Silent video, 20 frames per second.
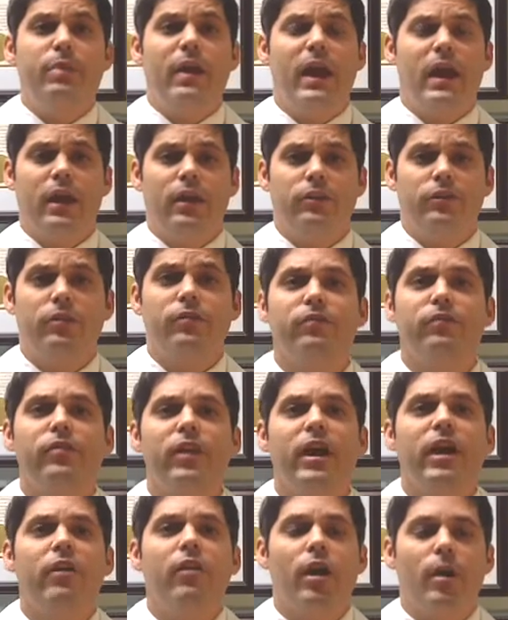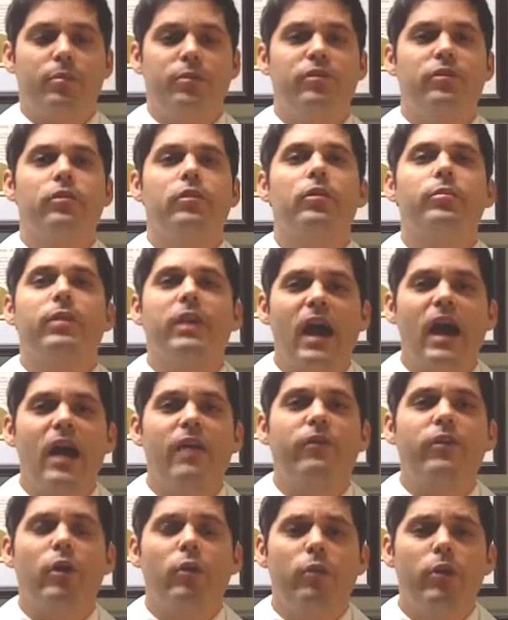pains, flare-ups, you could be
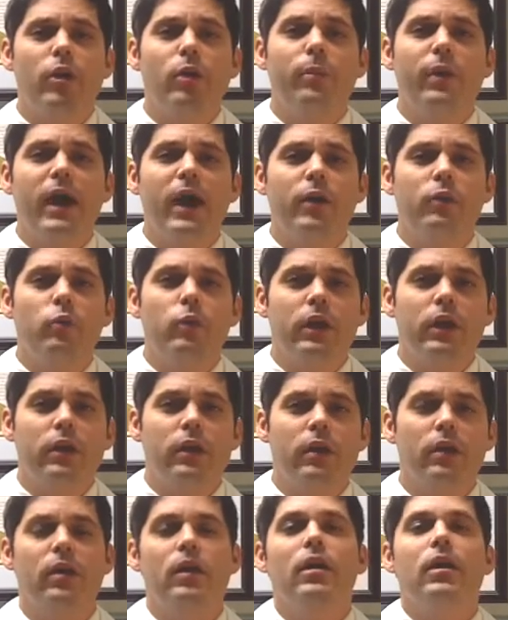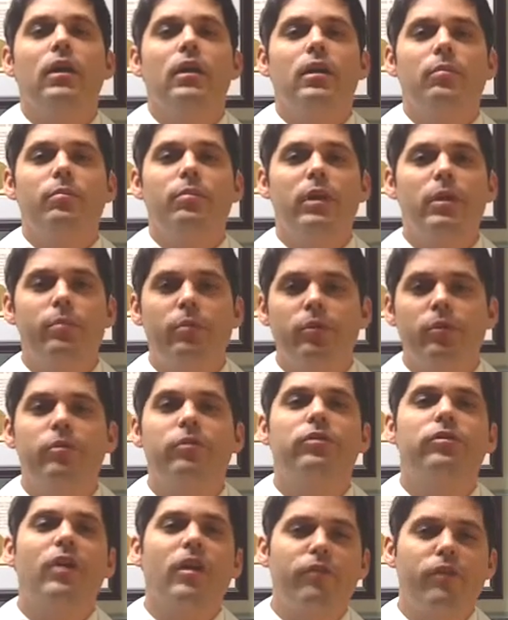having a real bad week. People who
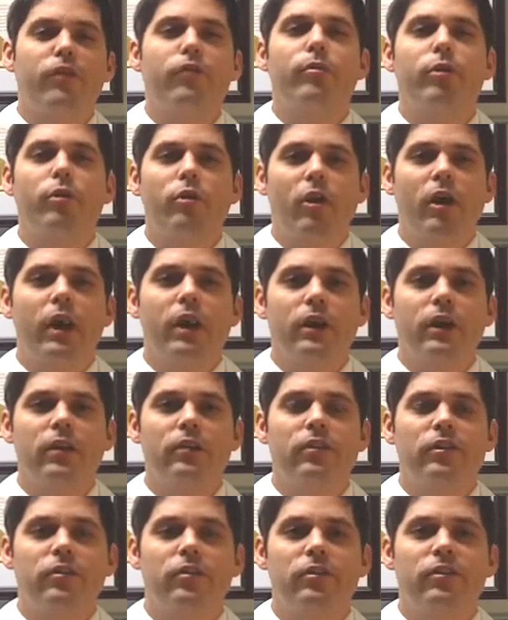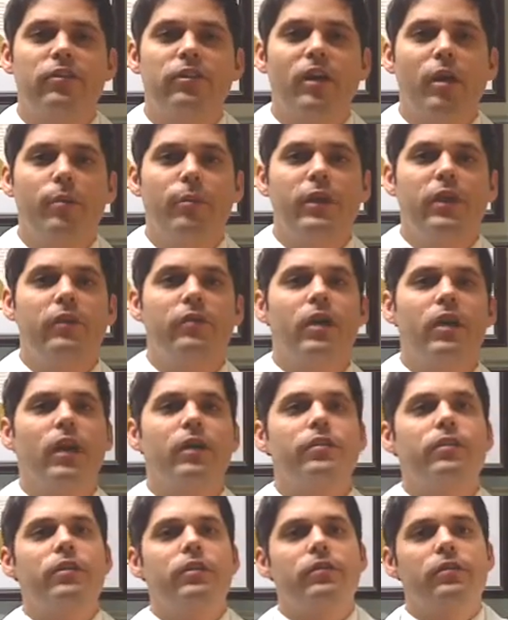suffer from chronic conditions tell me they've
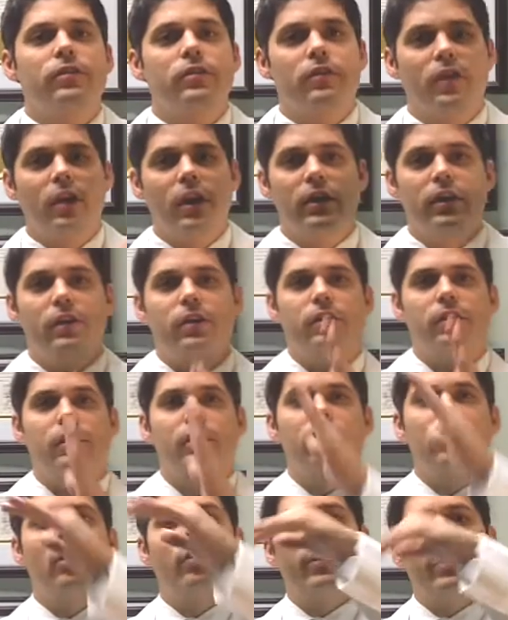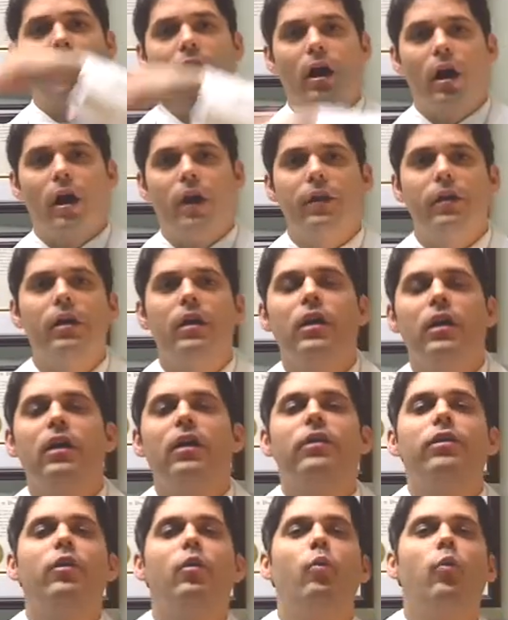got this kind of thing going on,
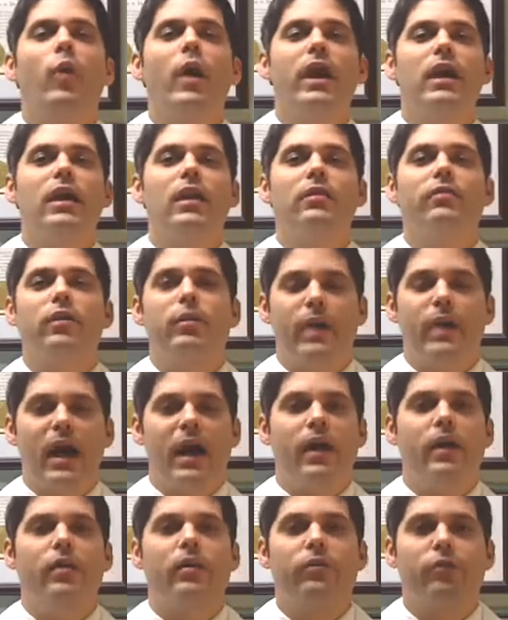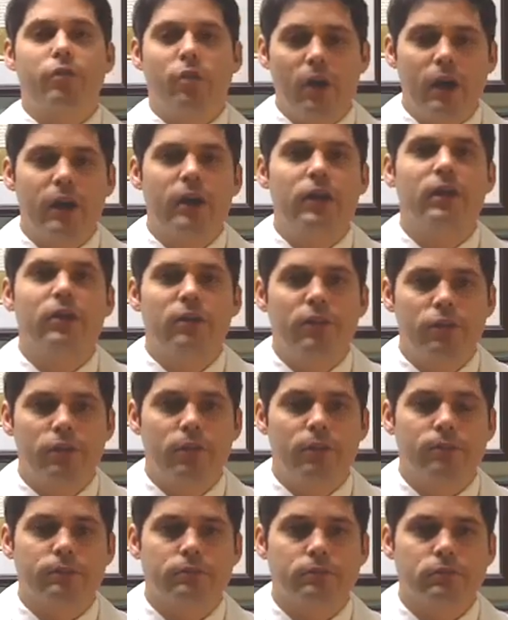the wavy pattern of chronic
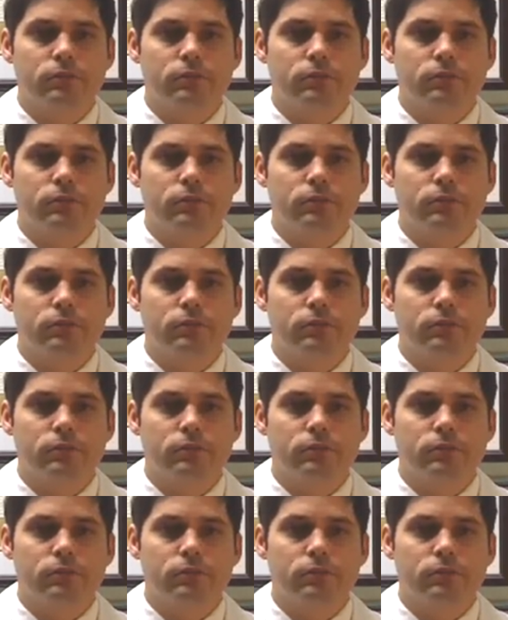condition.